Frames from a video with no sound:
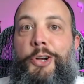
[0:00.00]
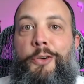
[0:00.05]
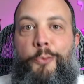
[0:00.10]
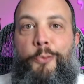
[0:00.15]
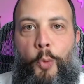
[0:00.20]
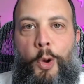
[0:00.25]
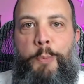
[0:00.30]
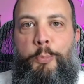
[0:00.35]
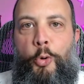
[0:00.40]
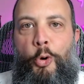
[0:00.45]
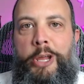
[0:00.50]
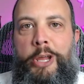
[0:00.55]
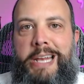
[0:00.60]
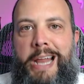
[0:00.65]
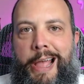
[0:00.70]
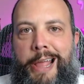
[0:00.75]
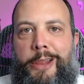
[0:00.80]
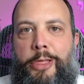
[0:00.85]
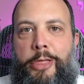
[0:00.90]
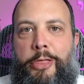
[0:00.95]
of
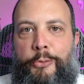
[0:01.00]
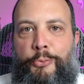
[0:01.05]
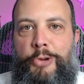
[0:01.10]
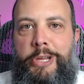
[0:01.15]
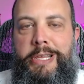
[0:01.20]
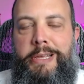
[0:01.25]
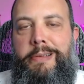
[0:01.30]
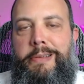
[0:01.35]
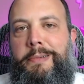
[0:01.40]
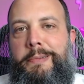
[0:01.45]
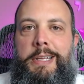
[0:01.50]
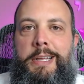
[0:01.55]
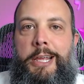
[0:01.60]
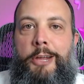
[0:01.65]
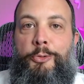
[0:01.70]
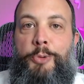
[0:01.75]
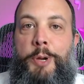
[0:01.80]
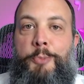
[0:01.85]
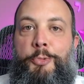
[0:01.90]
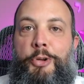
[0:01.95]
1.93
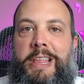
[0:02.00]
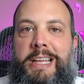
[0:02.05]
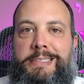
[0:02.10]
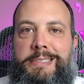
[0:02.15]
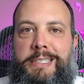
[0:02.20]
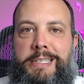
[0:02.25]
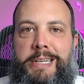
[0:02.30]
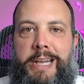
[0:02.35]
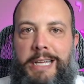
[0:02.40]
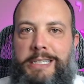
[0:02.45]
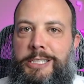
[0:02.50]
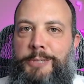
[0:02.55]
and remember, that's not the